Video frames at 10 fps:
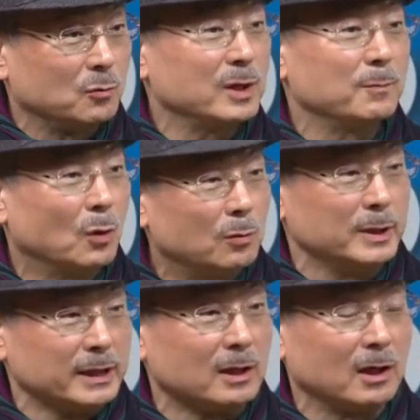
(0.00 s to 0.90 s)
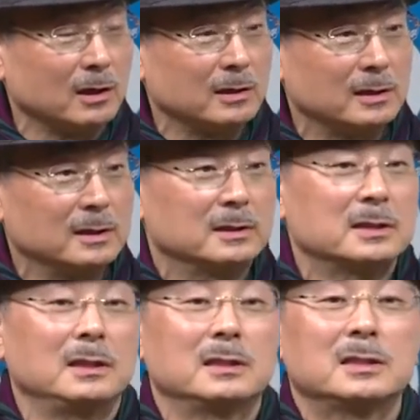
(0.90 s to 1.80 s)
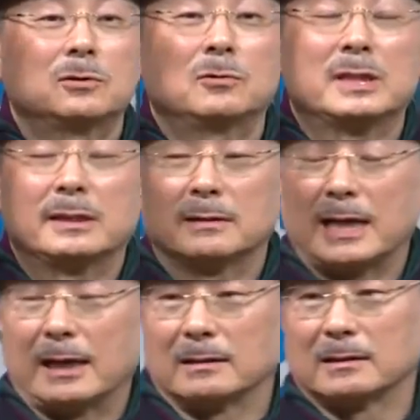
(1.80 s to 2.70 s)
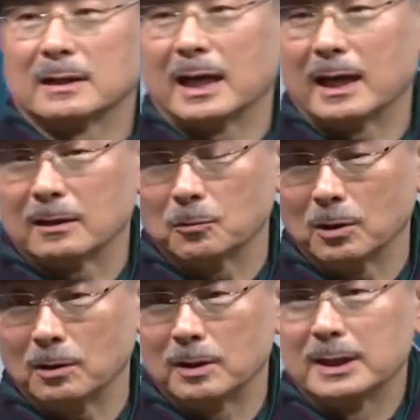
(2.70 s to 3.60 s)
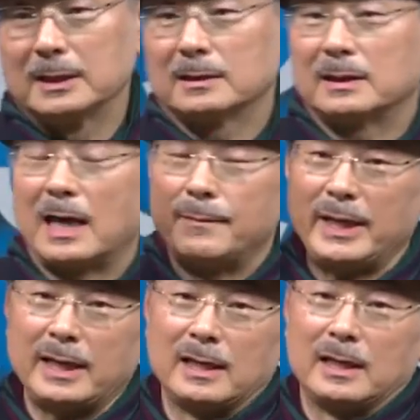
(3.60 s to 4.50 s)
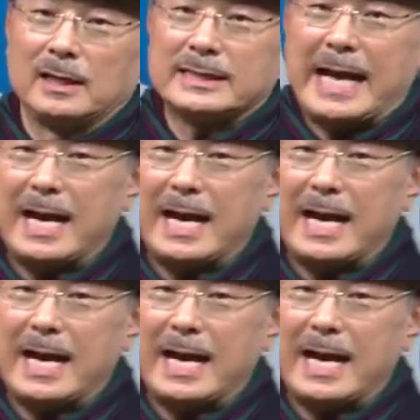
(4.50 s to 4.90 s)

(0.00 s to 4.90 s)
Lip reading: Our bodies can't really differentiate between what is real and what